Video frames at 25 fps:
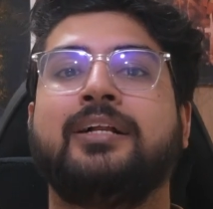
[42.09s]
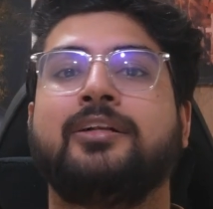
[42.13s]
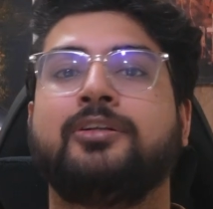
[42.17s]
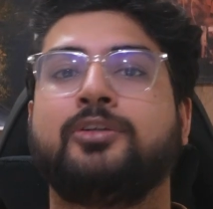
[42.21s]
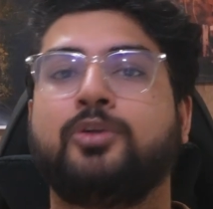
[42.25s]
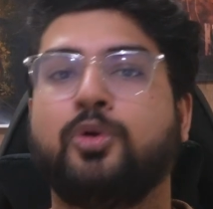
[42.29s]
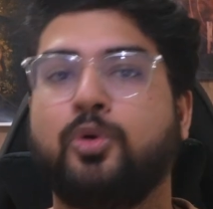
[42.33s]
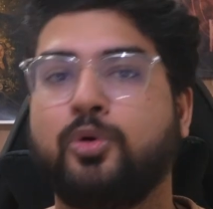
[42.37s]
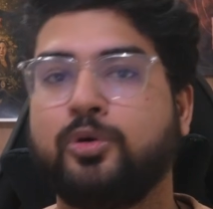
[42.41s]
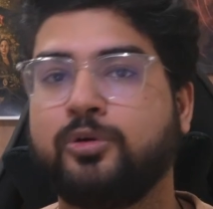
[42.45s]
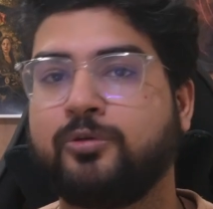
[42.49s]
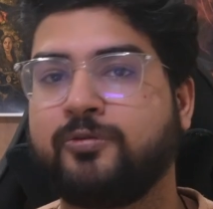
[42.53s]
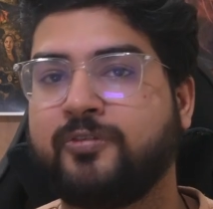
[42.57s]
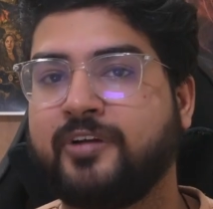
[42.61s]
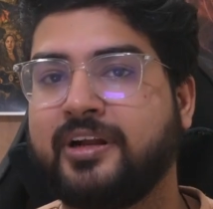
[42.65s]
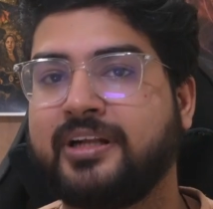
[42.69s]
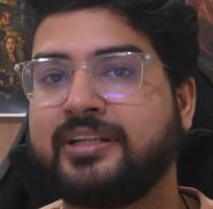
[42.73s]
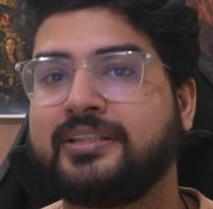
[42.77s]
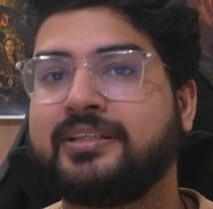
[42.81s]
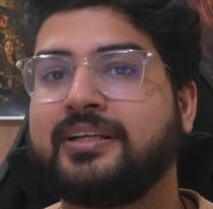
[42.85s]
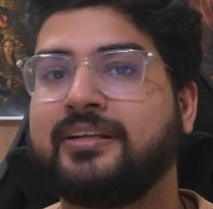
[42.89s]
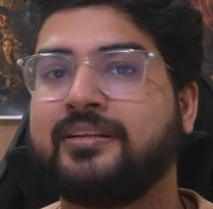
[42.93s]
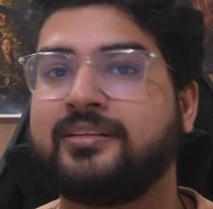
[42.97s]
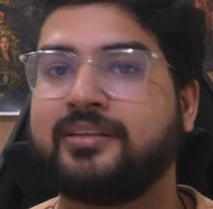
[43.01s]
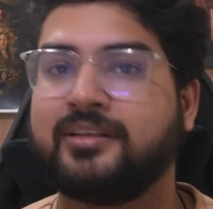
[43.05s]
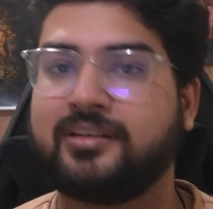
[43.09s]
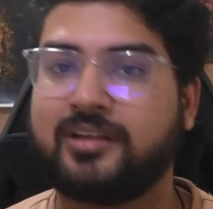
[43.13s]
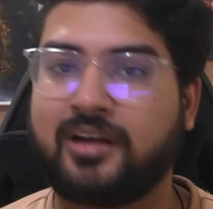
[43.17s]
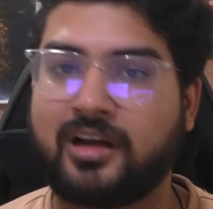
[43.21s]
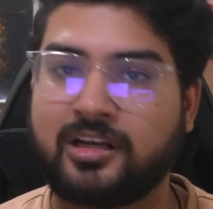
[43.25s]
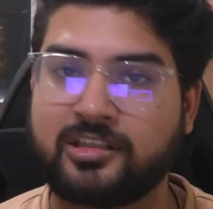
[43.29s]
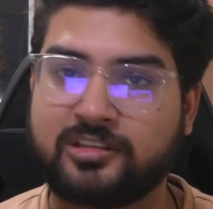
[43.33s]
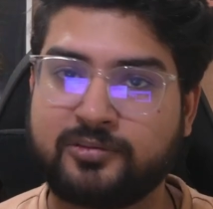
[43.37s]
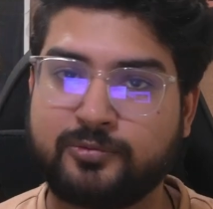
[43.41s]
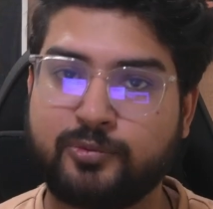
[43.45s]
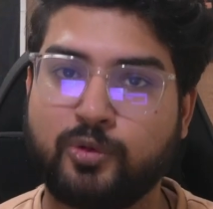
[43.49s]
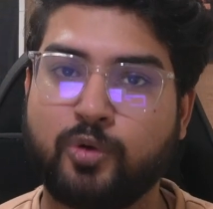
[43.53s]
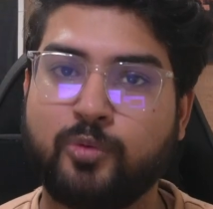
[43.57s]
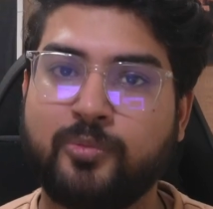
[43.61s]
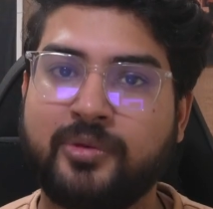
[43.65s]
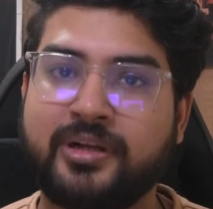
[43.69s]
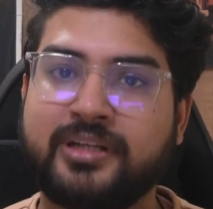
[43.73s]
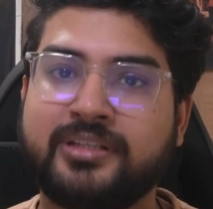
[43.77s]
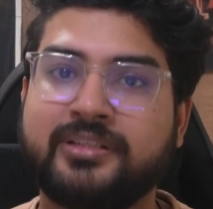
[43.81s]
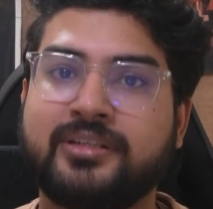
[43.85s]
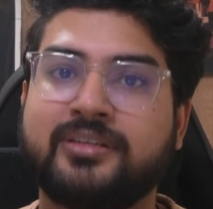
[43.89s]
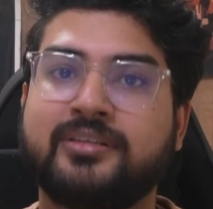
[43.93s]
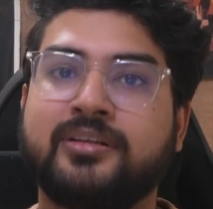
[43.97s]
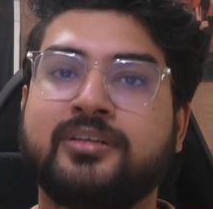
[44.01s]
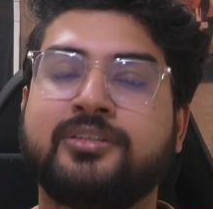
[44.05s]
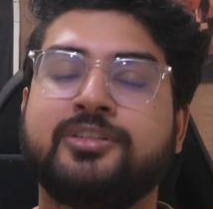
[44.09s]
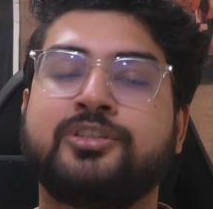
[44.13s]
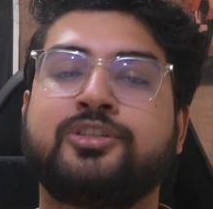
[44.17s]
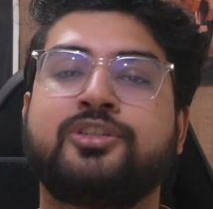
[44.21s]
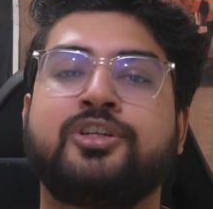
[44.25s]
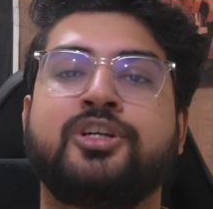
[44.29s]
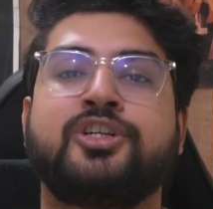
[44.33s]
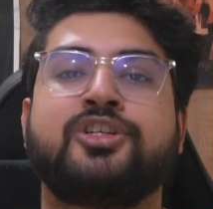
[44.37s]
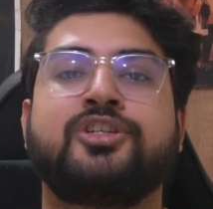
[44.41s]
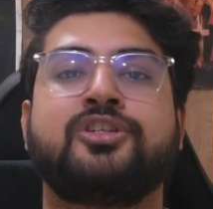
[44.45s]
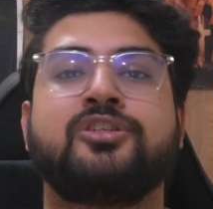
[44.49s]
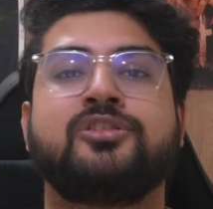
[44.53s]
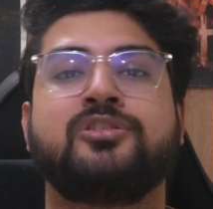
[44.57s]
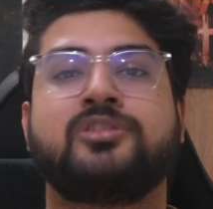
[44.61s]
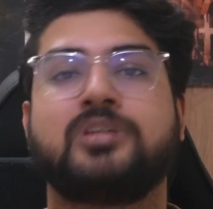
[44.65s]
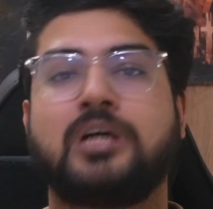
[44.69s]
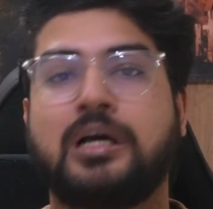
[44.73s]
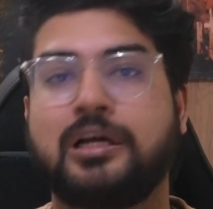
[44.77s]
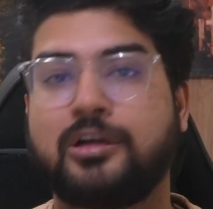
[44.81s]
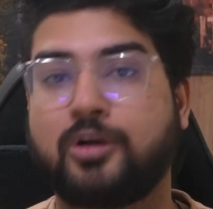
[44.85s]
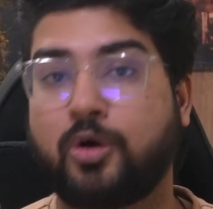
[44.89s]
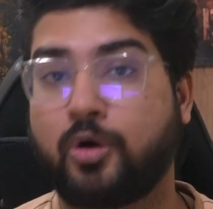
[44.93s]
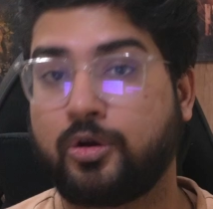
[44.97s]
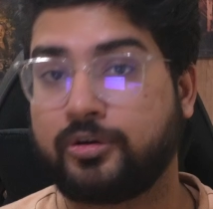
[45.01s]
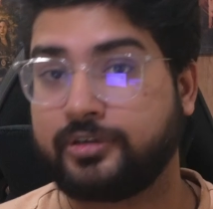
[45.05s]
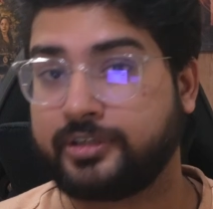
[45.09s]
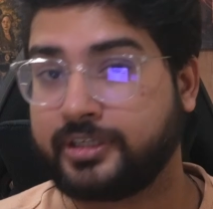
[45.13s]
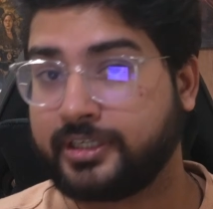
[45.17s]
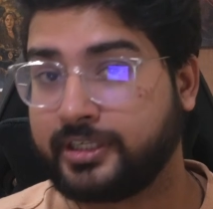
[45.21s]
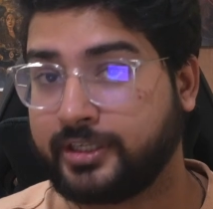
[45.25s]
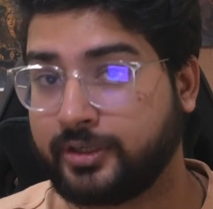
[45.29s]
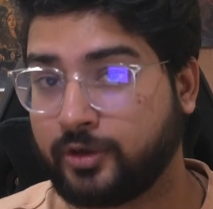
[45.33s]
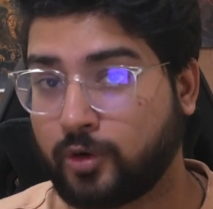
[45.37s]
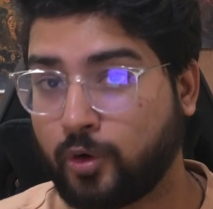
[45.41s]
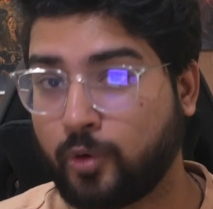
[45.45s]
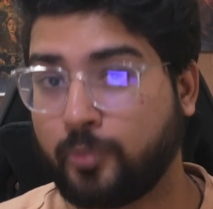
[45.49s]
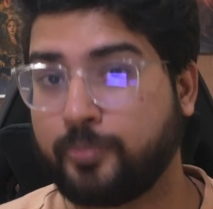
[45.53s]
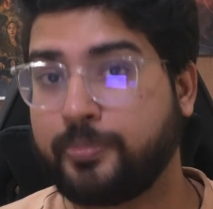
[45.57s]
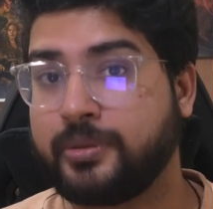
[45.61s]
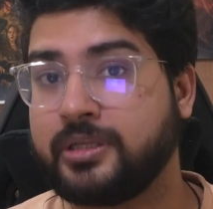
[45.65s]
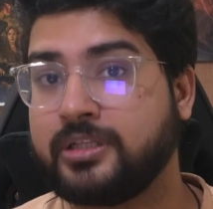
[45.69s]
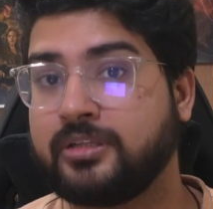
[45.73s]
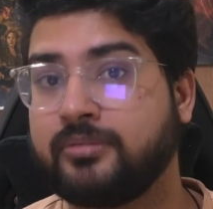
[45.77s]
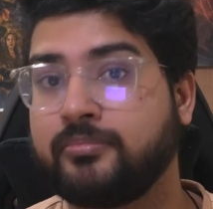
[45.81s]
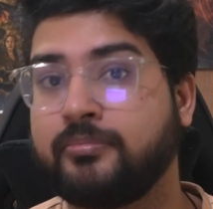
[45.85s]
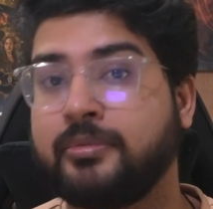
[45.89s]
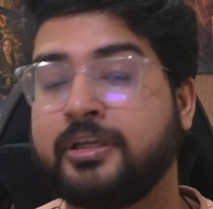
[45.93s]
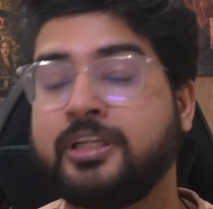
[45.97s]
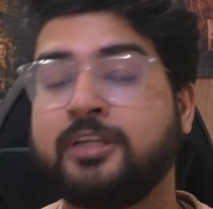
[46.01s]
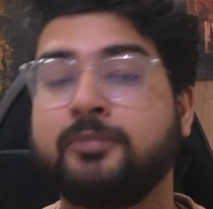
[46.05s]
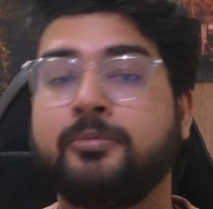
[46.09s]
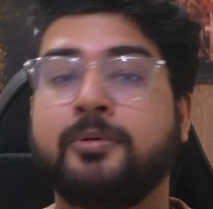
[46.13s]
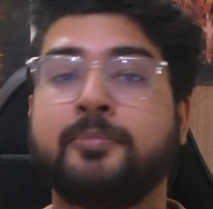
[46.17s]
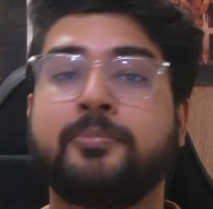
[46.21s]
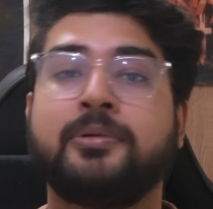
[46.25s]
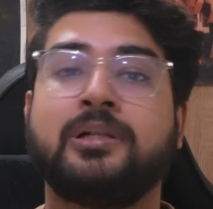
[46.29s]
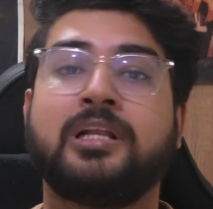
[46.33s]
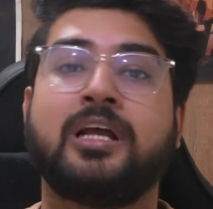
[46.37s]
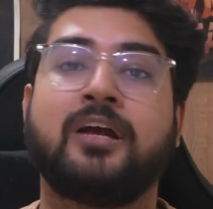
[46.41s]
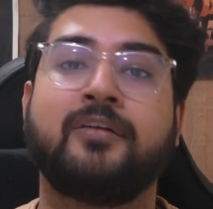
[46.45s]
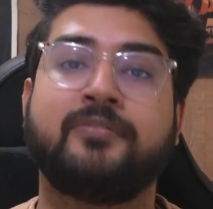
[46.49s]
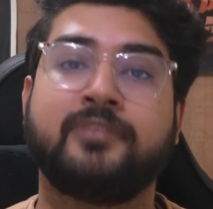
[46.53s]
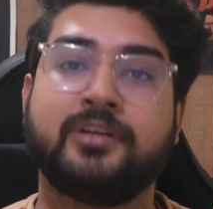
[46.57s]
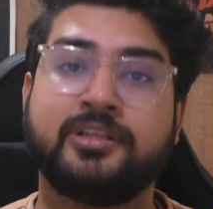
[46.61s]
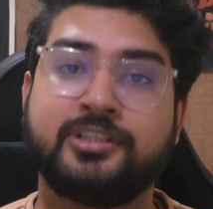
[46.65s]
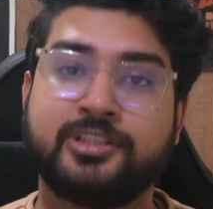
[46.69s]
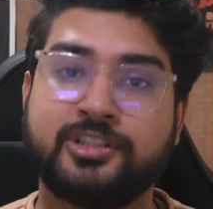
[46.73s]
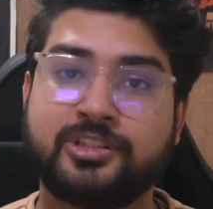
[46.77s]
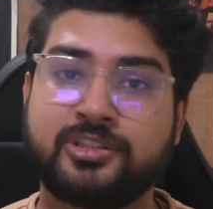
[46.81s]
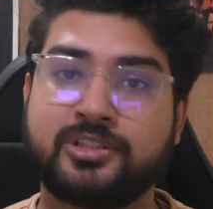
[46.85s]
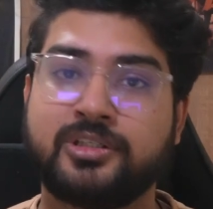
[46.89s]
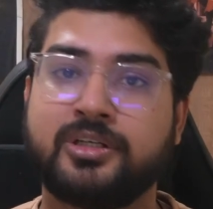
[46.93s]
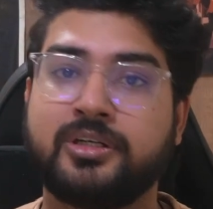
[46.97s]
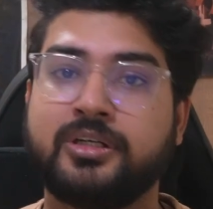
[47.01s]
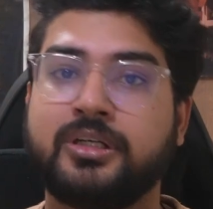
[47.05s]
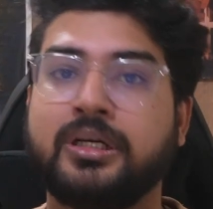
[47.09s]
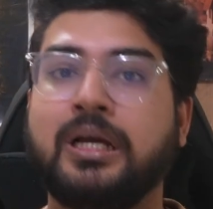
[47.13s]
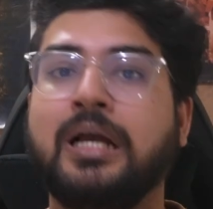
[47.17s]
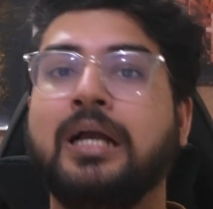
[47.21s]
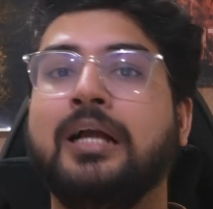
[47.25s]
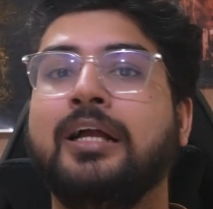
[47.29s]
Don't wait till the last moment. The registrations are already open. Many people have registered.